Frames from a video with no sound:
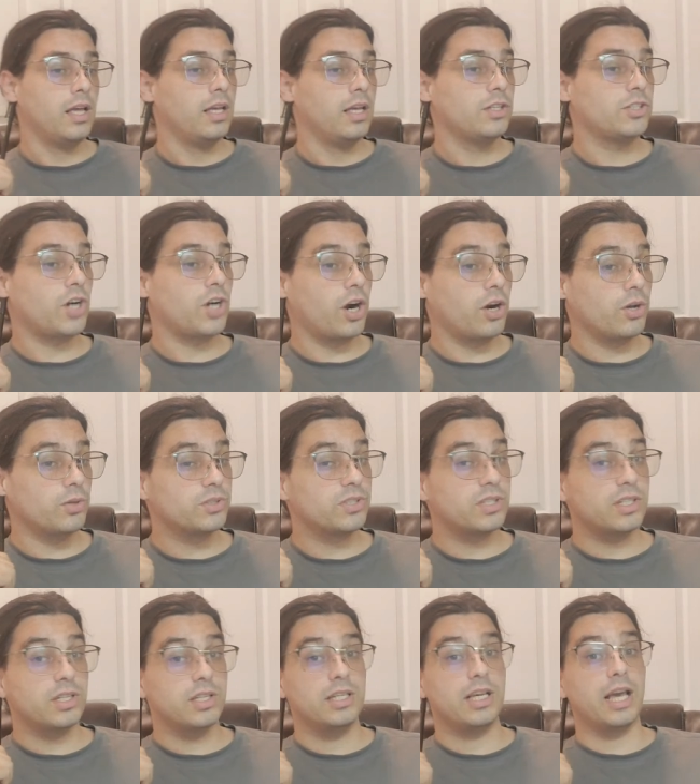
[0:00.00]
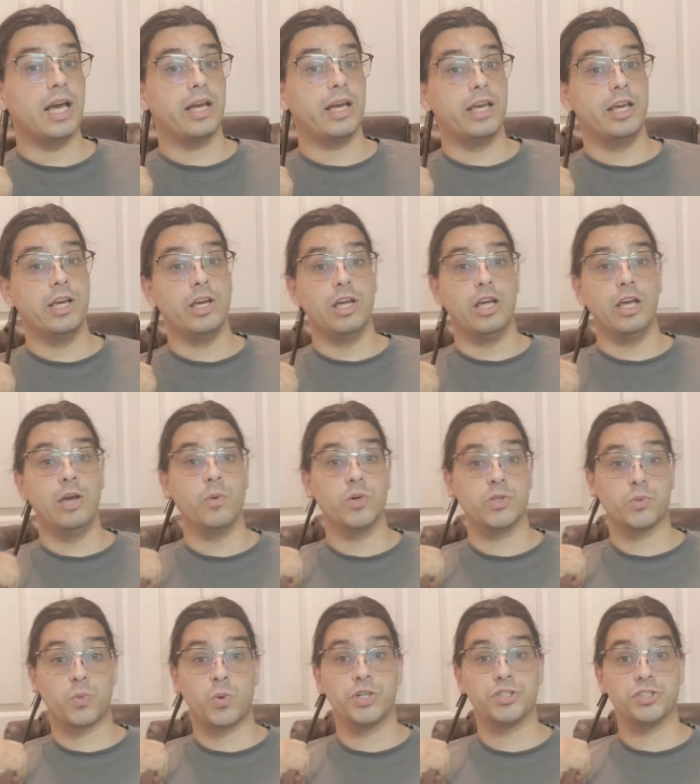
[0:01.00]
Charles, yeah, it
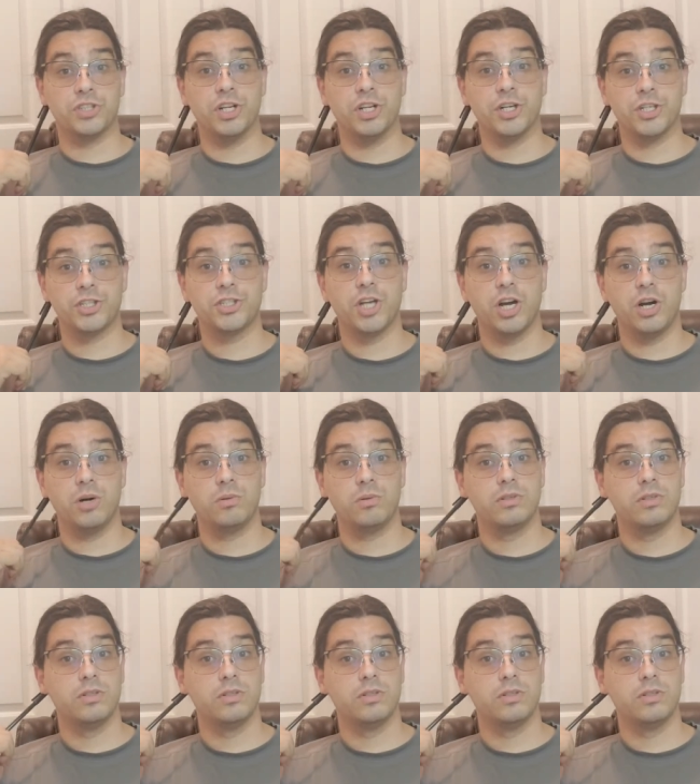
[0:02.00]
was worse than this show.